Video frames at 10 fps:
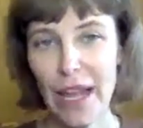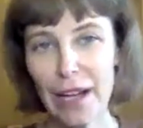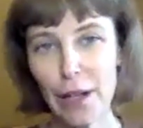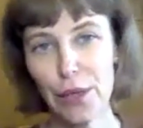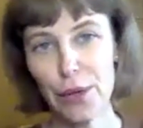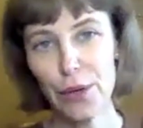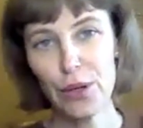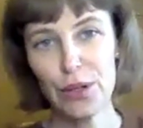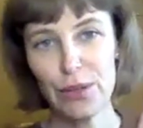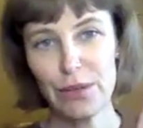And a
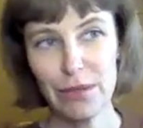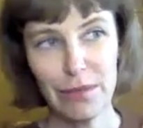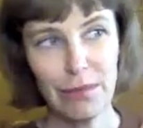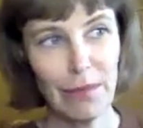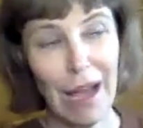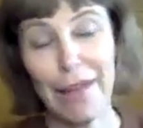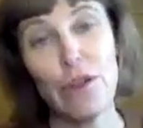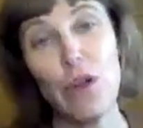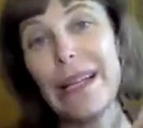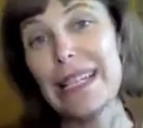third, I have
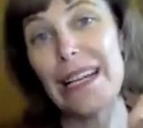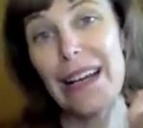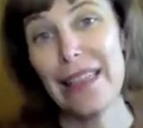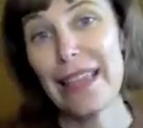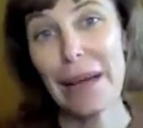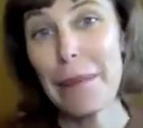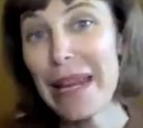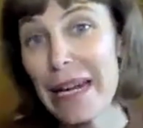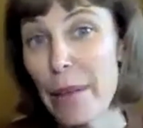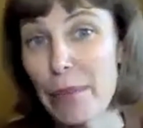no idea. I think I made
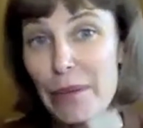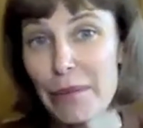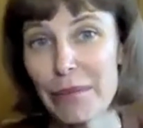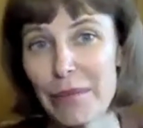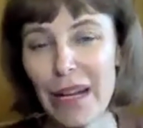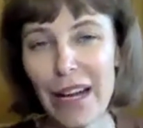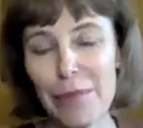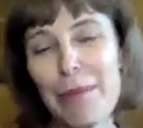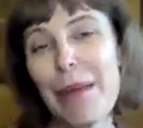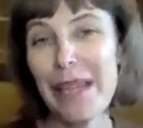it up, um,
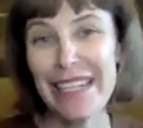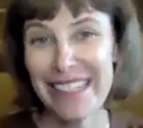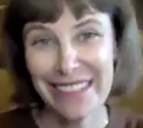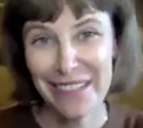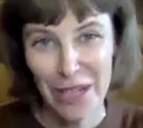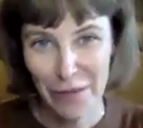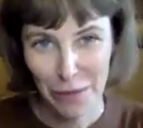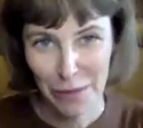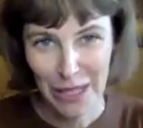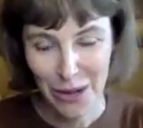but maybe I didn't. You never
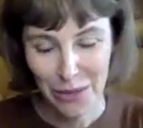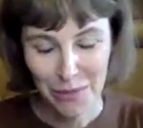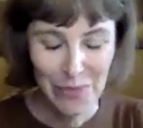really know.